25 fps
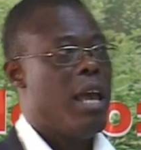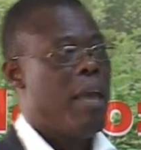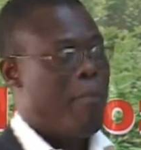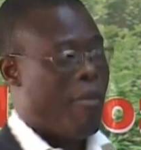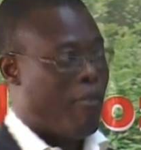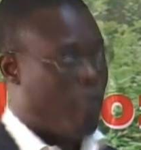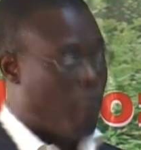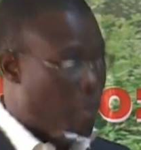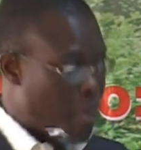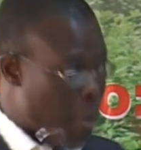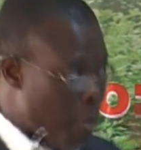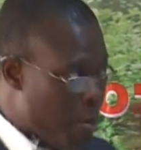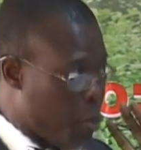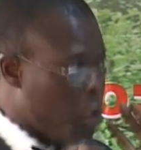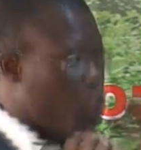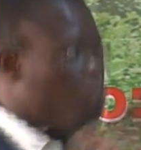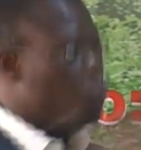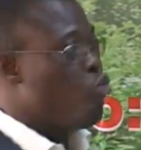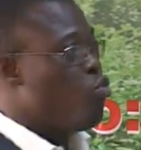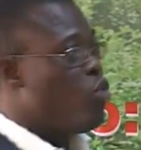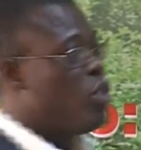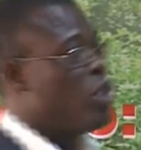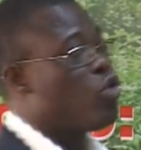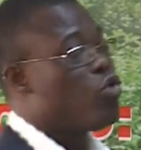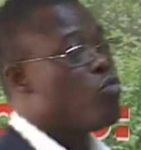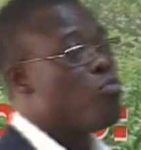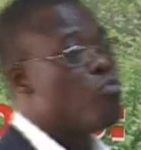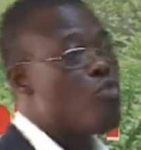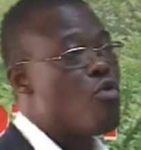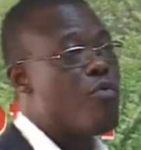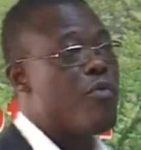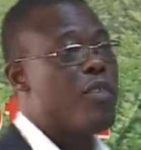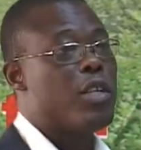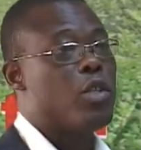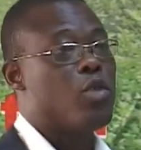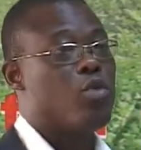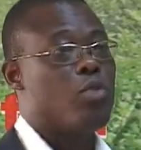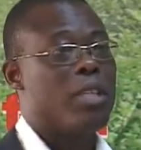But for people to want to
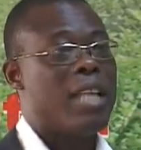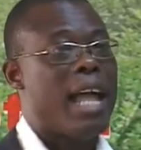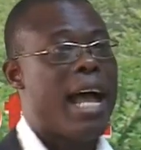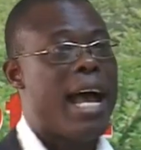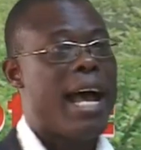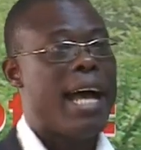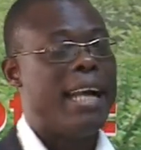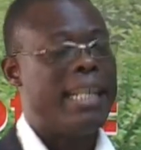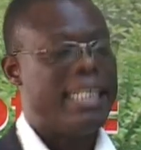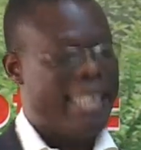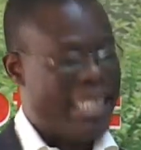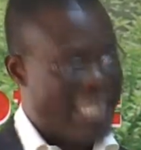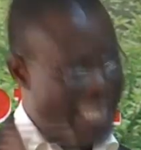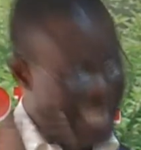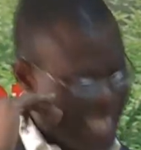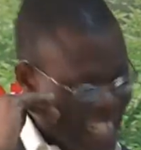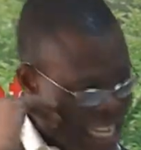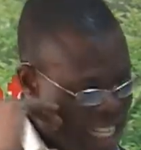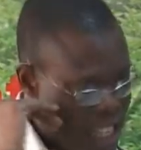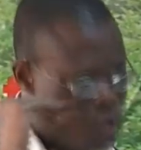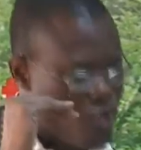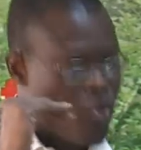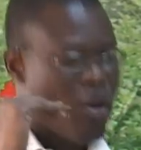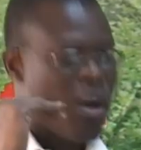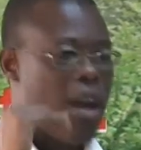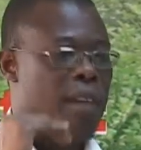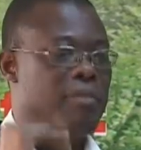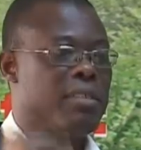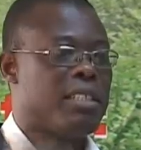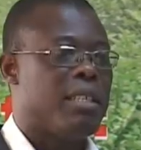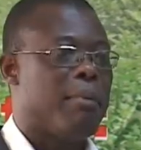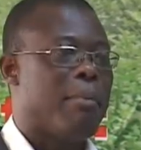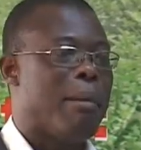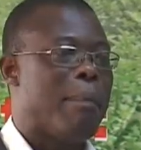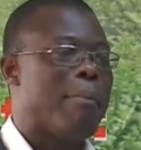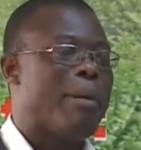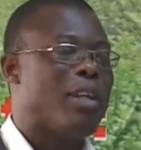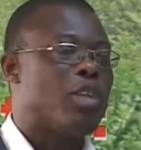move into that, they need to have
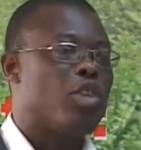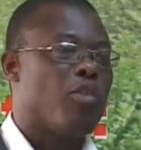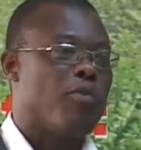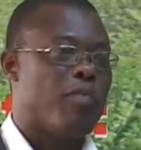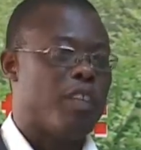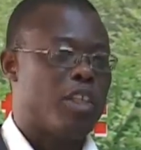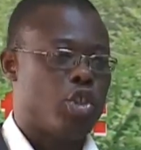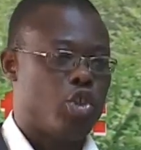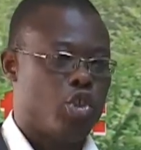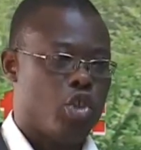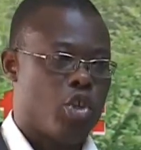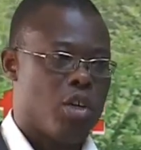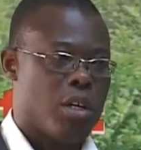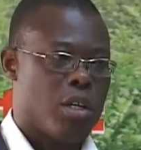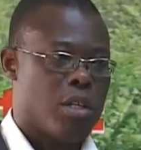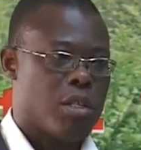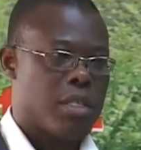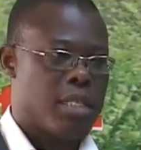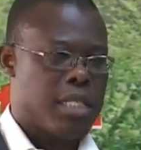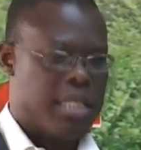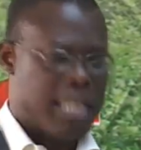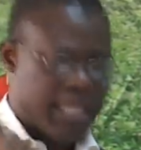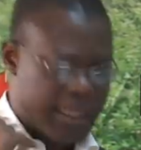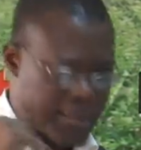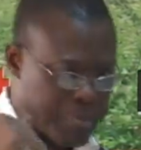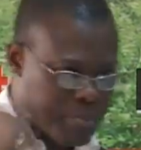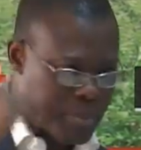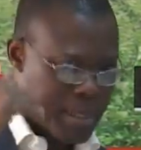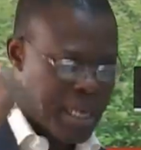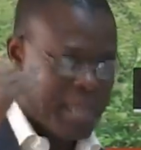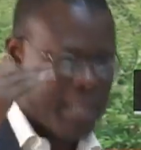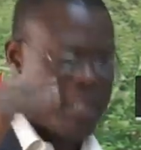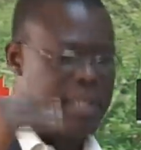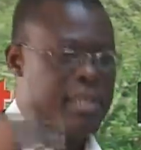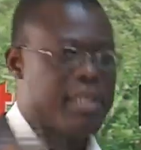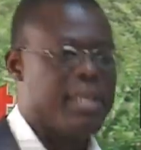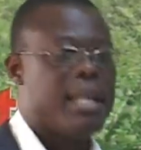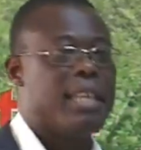some amount of assurance that
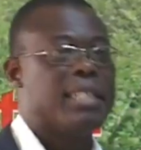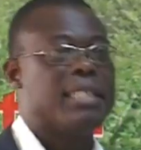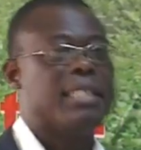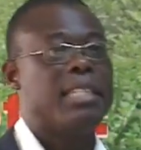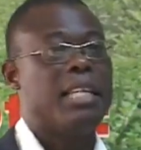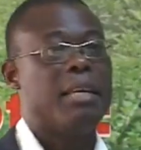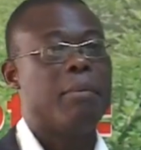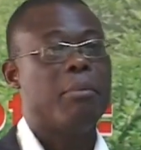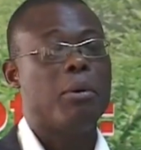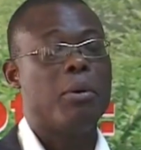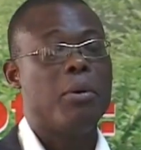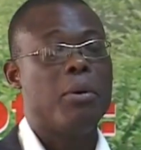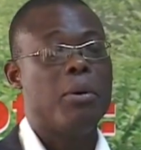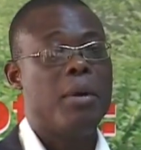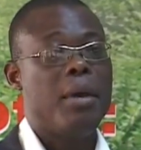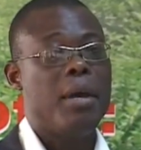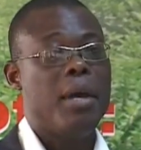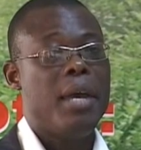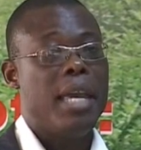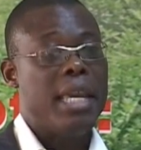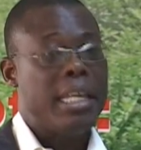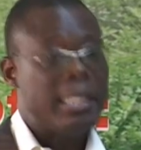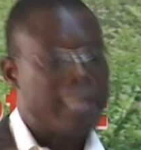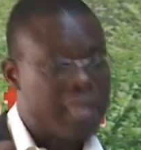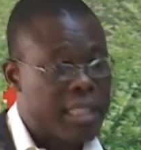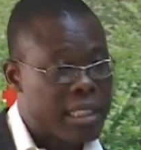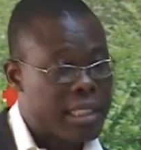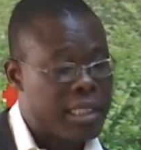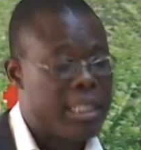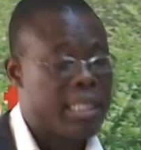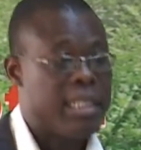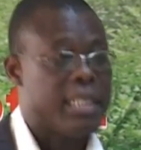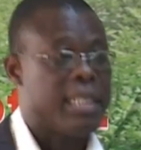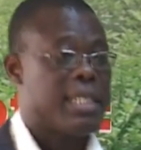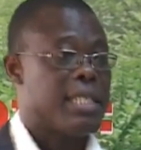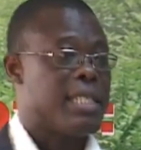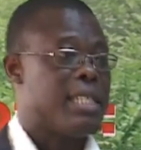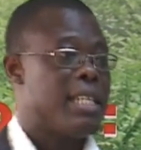prices are stable, interest
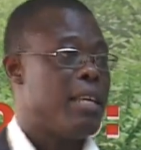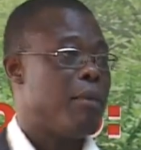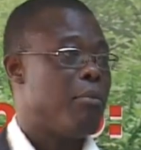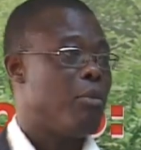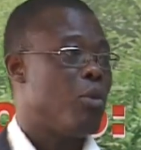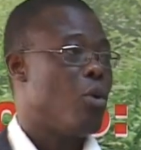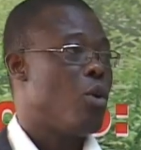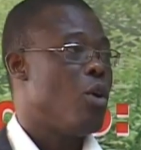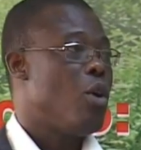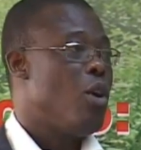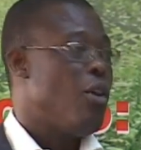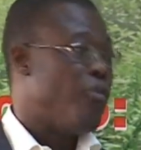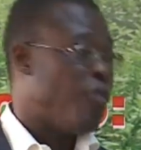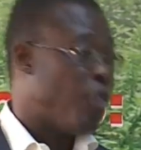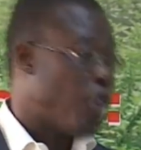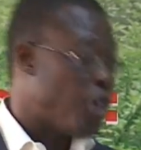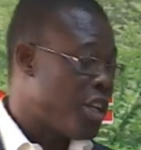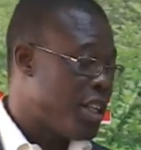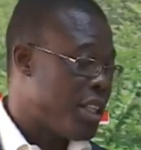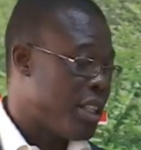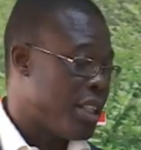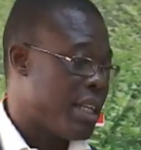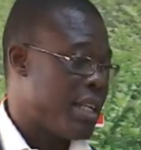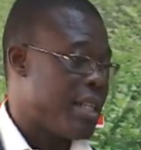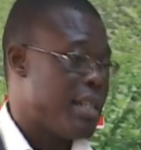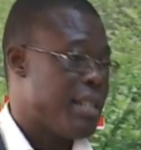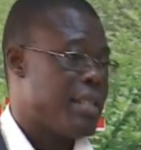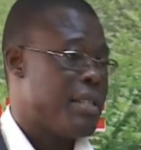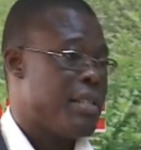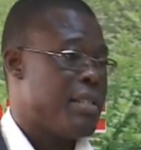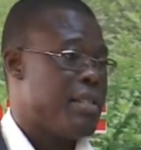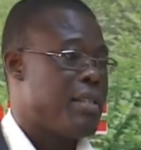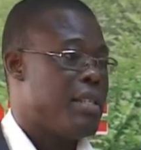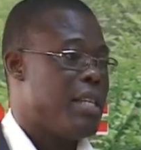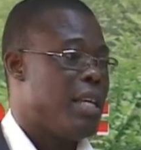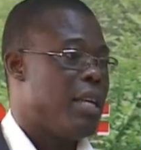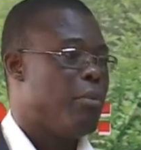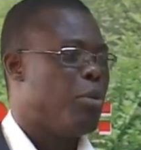rates are stable, foreign currency
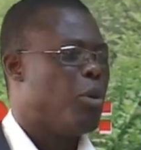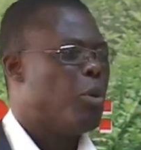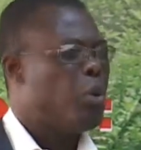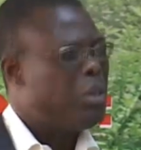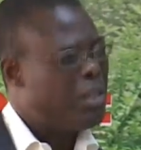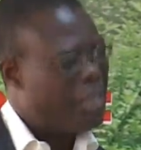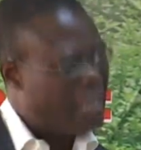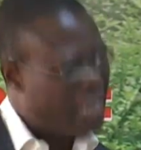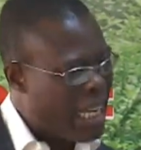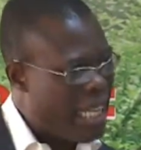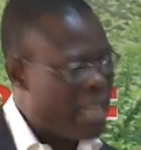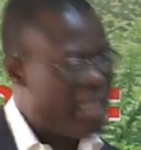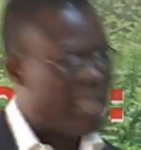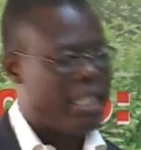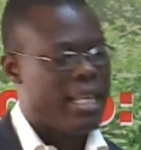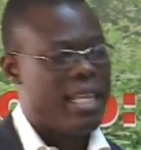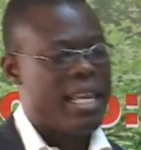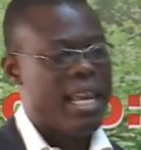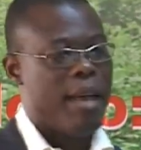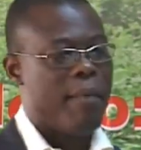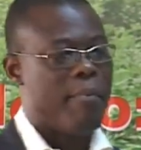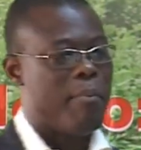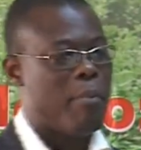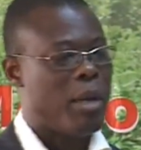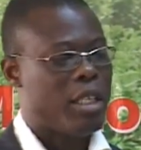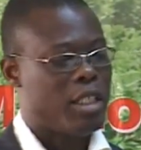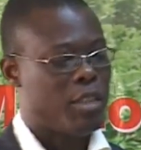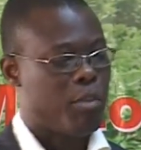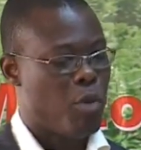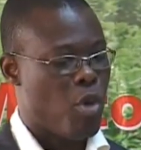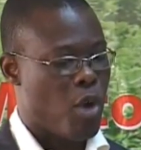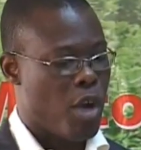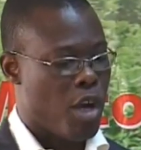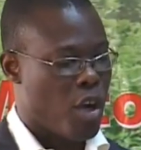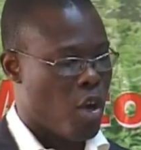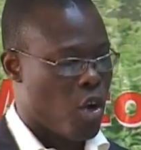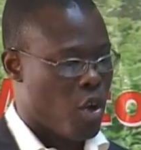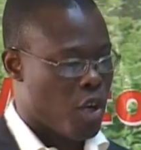is stable. Then they are much
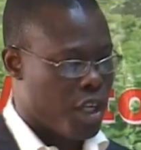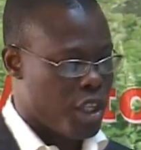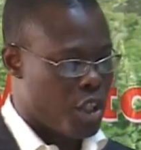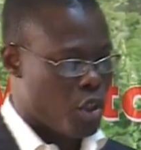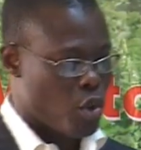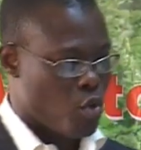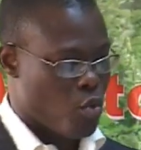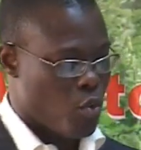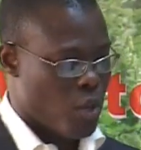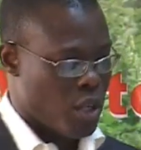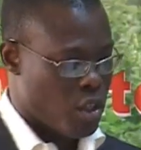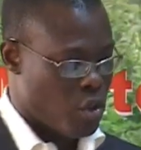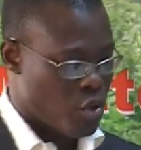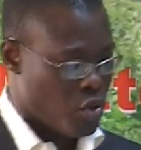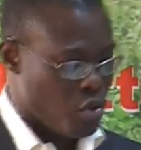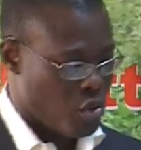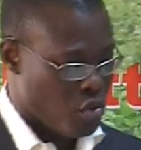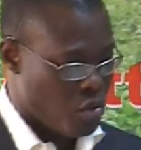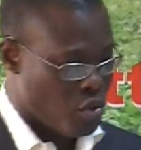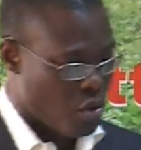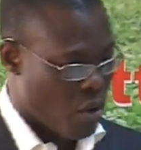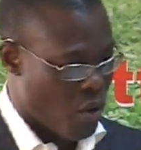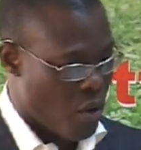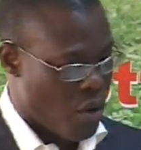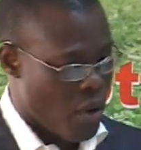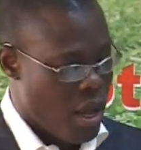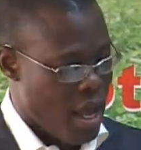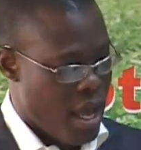more encouraged to want to do so.